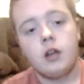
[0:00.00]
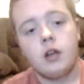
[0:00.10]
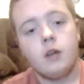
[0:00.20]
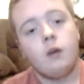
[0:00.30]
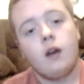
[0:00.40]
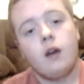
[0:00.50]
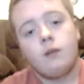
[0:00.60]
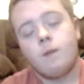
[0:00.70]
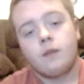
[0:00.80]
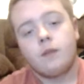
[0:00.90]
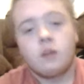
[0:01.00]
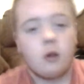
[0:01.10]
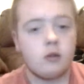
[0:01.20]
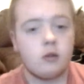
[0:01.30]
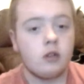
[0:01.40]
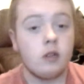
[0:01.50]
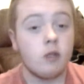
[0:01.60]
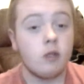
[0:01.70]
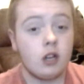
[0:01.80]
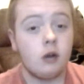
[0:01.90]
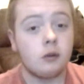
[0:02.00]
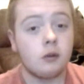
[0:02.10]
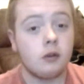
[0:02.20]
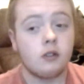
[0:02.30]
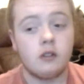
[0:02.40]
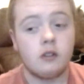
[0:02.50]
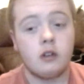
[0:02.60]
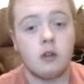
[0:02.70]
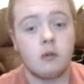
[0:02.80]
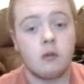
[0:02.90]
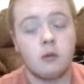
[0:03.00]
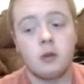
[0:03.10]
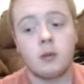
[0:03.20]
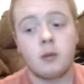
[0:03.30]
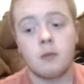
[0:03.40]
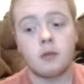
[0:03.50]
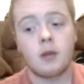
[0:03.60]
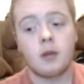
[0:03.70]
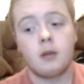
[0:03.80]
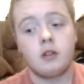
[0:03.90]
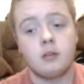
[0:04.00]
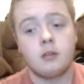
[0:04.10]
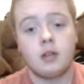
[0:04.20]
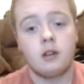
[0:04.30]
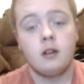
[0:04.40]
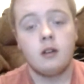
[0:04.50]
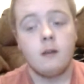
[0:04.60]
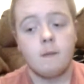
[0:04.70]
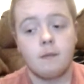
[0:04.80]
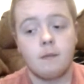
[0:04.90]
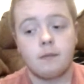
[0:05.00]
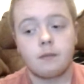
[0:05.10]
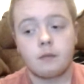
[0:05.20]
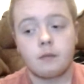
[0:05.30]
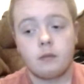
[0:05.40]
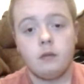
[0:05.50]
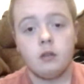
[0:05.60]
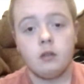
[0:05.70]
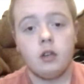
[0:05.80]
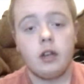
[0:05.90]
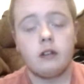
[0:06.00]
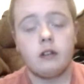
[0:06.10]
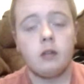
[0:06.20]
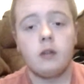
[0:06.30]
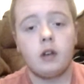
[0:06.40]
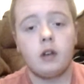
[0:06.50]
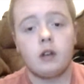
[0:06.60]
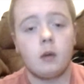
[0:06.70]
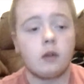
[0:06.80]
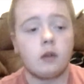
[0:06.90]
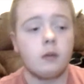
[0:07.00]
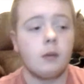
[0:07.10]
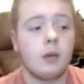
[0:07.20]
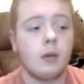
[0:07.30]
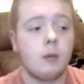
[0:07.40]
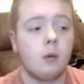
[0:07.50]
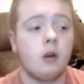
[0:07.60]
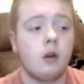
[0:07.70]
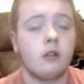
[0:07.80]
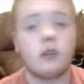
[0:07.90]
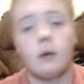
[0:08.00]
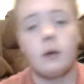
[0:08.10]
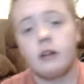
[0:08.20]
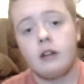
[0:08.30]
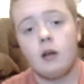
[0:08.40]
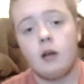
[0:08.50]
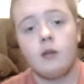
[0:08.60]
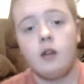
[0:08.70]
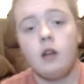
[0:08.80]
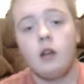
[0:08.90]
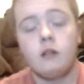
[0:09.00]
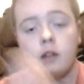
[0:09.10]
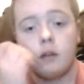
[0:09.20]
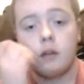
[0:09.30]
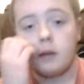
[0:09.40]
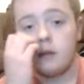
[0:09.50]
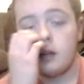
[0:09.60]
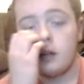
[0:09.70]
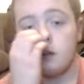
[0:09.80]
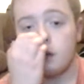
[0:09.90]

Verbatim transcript: And if you have, just watch one of the really older ones so you don't really remember them that much. I mean, you know, so many videos I watch from other people, I just go back to their other videos if they don't make videos.